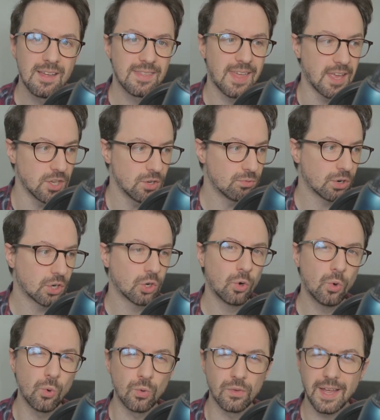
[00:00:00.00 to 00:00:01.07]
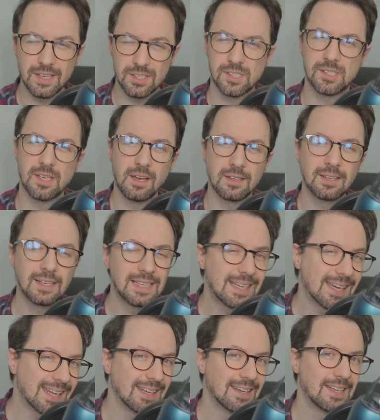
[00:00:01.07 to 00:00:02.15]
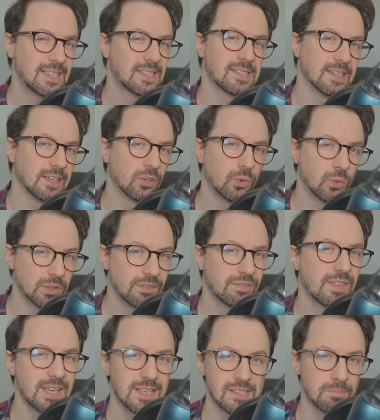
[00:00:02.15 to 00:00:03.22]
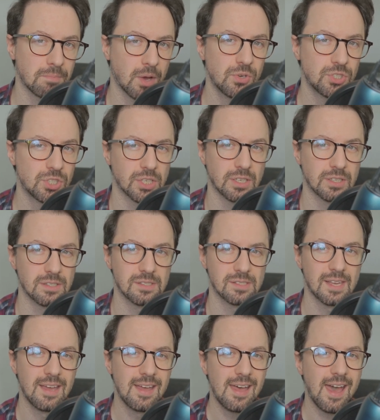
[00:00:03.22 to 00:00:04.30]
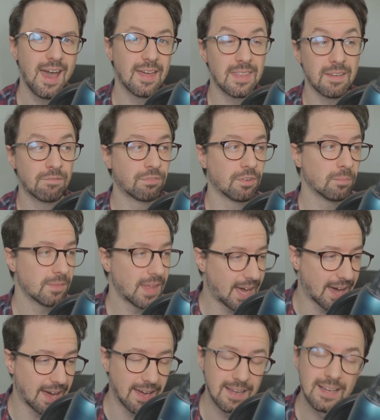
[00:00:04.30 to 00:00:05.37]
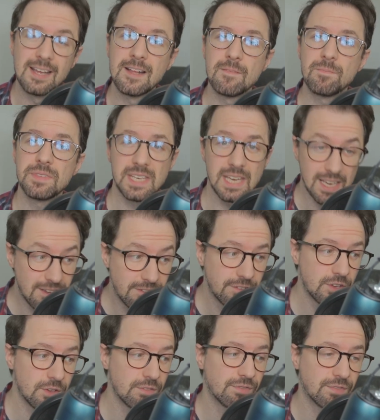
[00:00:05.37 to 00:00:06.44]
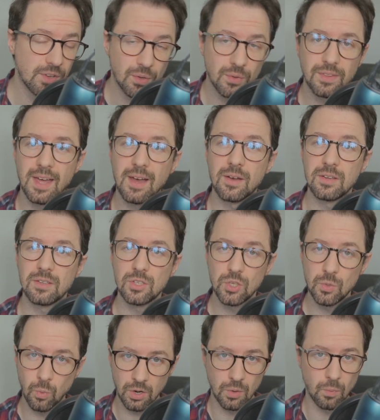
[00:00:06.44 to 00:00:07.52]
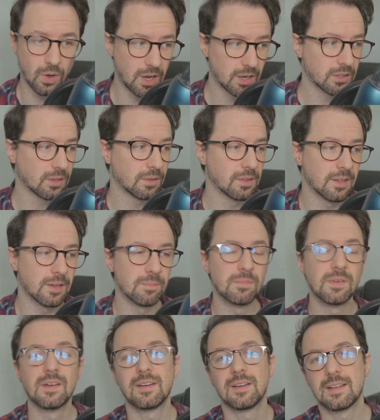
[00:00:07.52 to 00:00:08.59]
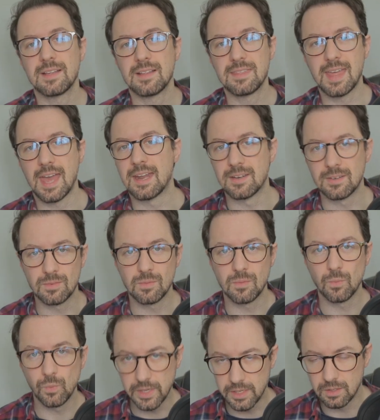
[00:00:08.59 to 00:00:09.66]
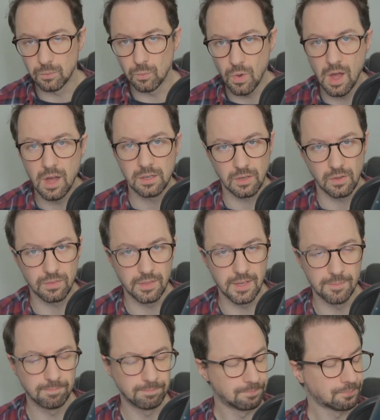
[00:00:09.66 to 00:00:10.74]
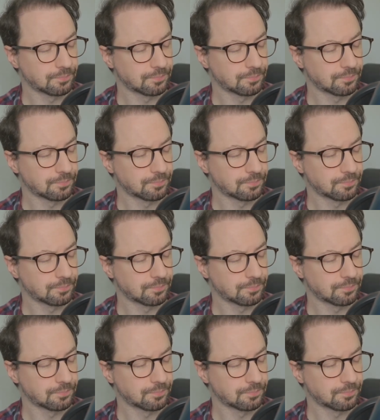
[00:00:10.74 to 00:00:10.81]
that you recall that certainly elicit all of these emotions. And then from that, if you feel that you want to work on them, then we can work on them.